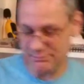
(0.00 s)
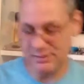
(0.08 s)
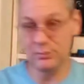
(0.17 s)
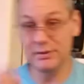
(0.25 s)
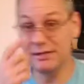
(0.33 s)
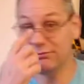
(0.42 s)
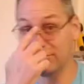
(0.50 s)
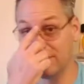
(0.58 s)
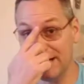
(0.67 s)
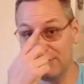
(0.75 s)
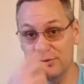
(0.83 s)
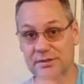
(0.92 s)
me, whenever
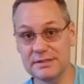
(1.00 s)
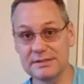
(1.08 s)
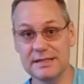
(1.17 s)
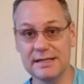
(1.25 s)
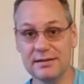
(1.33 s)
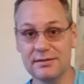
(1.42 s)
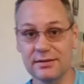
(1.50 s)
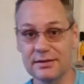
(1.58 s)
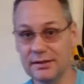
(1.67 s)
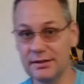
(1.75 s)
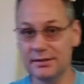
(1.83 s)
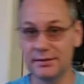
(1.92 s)
I would take the
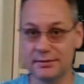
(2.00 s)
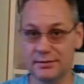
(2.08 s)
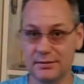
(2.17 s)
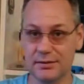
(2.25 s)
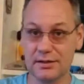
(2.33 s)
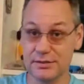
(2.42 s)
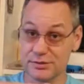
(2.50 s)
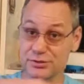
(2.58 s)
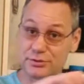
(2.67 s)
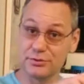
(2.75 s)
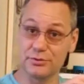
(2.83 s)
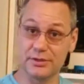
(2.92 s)
gun,
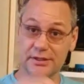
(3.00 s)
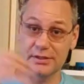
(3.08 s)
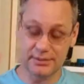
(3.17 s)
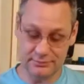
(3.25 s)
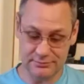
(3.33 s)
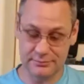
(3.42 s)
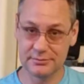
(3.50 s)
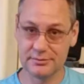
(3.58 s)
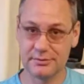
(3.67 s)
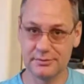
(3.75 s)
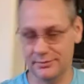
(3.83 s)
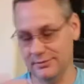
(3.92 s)
unscrew the gun,
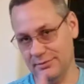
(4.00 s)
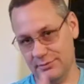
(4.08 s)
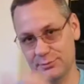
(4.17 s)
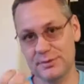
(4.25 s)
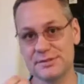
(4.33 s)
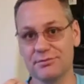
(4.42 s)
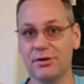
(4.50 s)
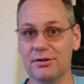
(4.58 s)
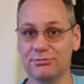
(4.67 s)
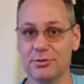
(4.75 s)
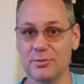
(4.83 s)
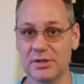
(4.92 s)
or the reservoir
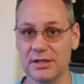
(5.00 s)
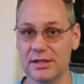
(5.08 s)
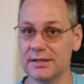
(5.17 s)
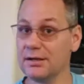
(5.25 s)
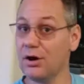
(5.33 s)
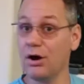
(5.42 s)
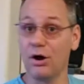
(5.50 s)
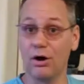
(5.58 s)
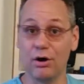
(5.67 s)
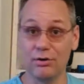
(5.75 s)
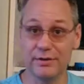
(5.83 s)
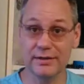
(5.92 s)
from the gun,
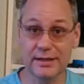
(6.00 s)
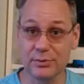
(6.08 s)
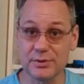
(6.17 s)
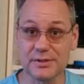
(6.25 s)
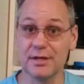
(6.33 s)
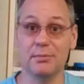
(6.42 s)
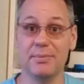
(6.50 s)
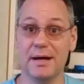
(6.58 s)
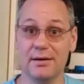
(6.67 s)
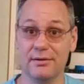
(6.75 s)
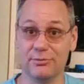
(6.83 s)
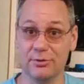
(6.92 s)
all the air would dump
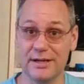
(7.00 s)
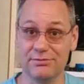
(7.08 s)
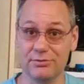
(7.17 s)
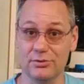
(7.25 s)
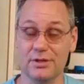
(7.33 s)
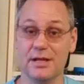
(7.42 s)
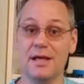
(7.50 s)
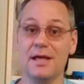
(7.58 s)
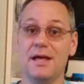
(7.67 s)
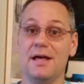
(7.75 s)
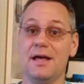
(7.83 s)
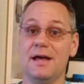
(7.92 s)
out of the rifle.
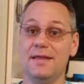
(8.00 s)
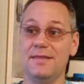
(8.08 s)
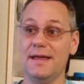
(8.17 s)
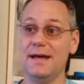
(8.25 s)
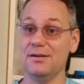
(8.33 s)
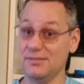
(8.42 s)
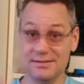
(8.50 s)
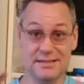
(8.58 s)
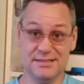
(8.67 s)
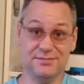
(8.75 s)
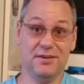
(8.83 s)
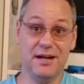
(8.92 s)
And
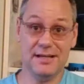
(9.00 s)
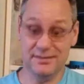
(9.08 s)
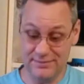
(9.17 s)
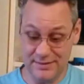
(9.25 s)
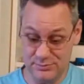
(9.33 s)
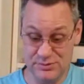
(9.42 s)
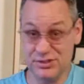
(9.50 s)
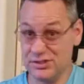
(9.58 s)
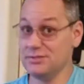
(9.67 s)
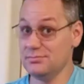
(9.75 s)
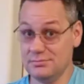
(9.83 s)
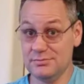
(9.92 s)
that's fine if I was
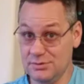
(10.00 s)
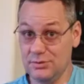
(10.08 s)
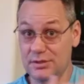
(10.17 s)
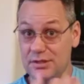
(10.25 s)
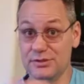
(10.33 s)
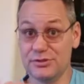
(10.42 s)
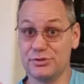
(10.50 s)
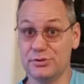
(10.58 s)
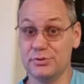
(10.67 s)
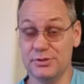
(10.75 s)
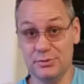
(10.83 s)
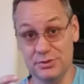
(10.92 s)
just going to unscrew
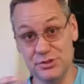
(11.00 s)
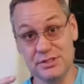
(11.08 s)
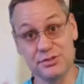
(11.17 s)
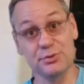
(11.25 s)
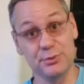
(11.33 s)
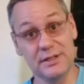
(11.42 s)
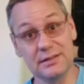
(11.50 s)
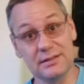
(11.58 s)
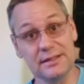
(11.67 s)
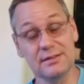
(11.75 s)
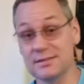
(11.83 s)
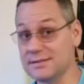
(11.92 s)
it to adjust the
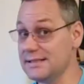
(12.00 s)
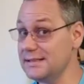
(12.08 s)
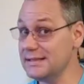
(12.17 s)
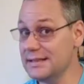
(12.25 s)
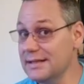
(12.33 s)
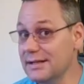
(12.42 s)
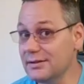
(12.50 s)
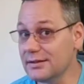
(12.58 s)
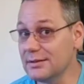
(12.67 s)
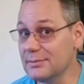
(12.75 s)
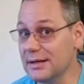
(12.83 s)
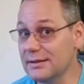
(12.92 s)
regulator, because I need the air to
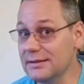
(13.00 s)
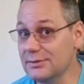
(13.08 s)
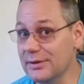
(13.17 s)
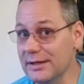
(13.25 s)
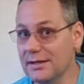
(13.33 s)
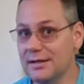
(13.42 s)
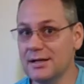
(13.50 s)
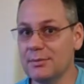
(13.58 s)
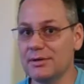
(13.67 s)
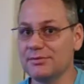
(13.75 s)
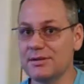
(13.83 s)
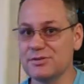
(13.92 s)
come out anyway.
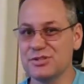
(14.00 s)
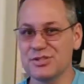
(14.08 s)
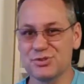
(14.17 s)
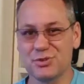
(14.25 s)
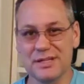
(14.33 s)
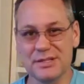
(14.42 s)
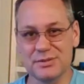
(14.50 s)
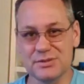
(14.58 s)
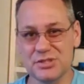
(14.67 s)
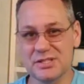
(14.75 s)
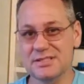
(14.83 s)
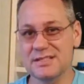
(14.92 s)
But if I was just trying to
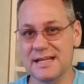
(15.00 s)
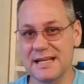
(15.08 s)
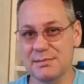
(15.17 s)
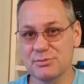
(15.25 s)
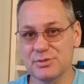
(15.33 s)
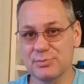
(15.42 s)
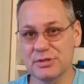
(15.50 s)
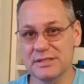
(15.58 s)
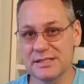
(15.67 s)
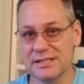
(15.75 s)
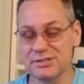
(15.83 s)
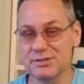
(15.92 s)
adjust the hammer spring
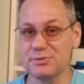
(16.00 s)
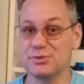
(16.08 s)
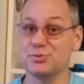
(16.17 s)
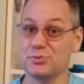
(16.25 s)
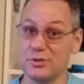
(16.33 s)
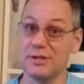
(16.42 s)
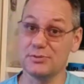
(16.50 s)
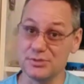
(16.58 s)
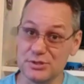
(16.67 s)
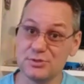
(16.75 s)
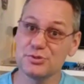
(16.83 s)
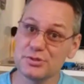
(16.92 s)
tension, which was what I was
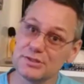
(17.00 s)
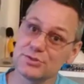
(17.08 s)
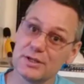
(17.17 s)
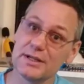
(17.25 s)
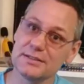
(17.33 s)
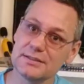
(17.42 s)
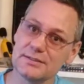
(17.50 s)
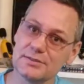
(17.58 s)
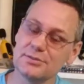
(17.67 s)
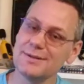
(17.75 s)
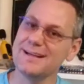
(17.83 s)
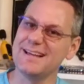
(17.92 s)
usually trying to
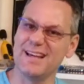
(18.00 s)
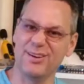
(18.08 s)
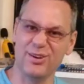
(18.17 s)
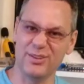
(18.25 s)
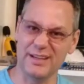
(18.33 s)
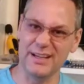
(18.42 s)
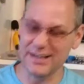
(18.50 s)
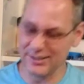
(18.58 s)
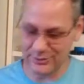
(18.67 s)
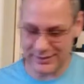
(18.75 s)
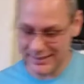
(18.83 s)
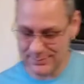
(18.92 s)
do, and all the
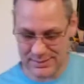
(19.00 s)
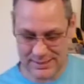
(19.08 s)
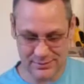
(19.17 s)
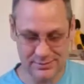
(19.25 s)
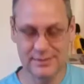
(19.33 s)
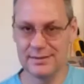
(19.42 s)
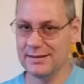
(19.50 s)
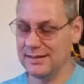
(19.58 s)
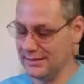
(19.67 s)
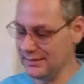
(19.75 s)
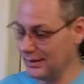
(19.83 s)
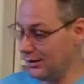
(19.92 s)
air came out,
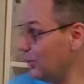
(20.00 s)
it got